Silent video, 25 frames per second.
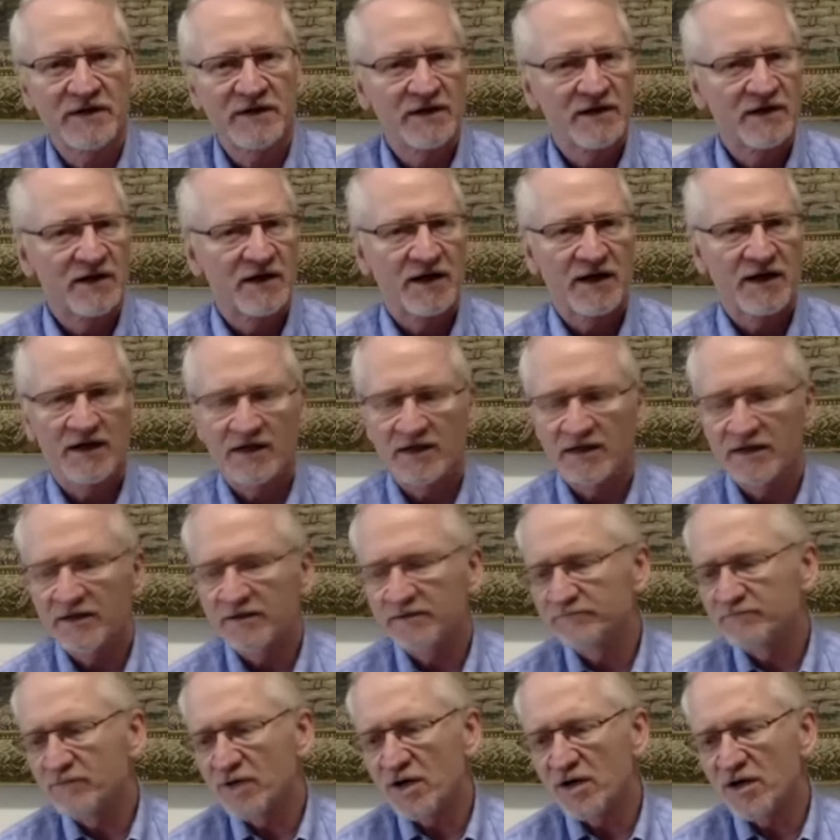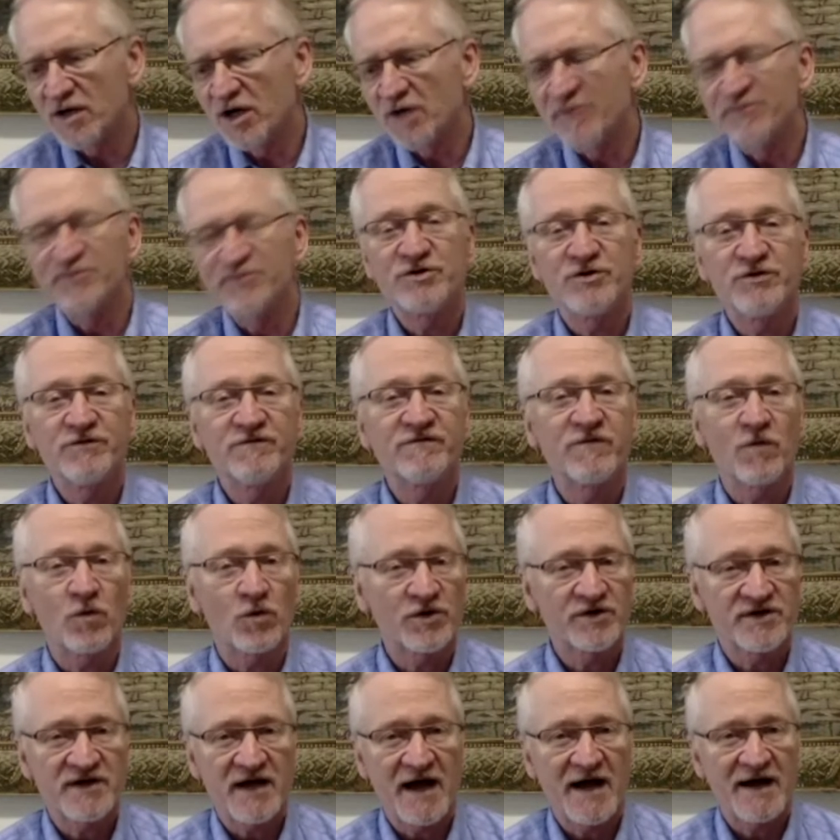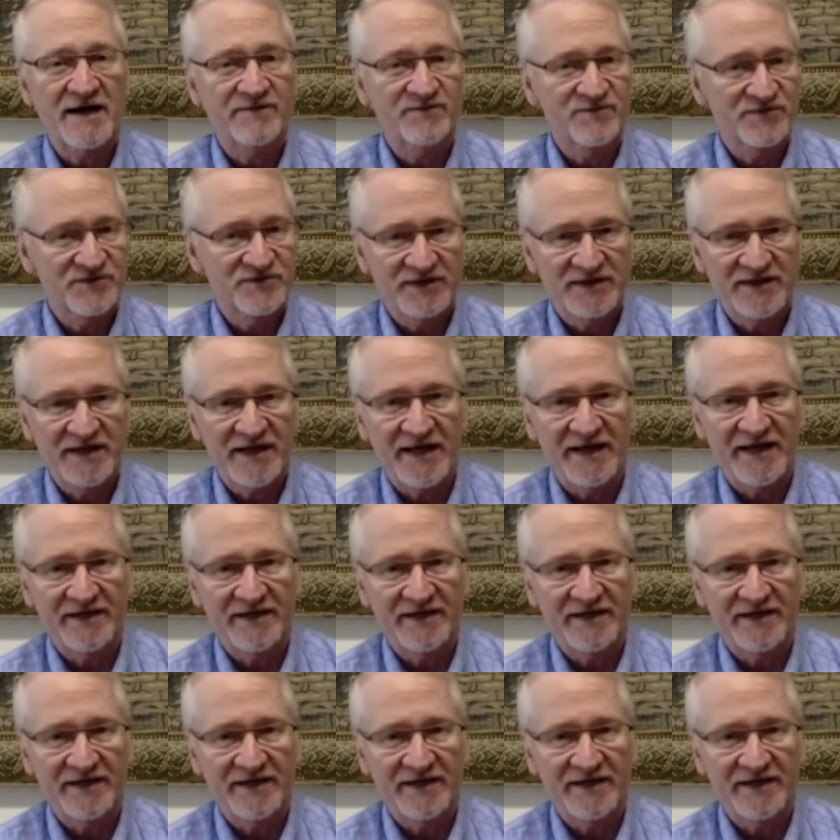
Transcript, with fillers: um, up to four times a day.